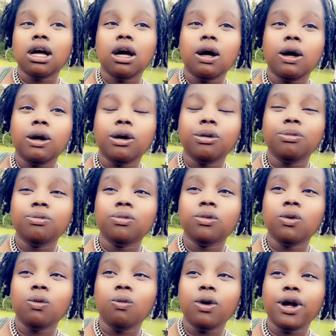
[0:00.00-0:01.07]
Um,
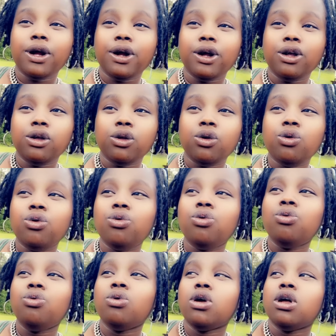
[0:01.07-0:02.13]
where you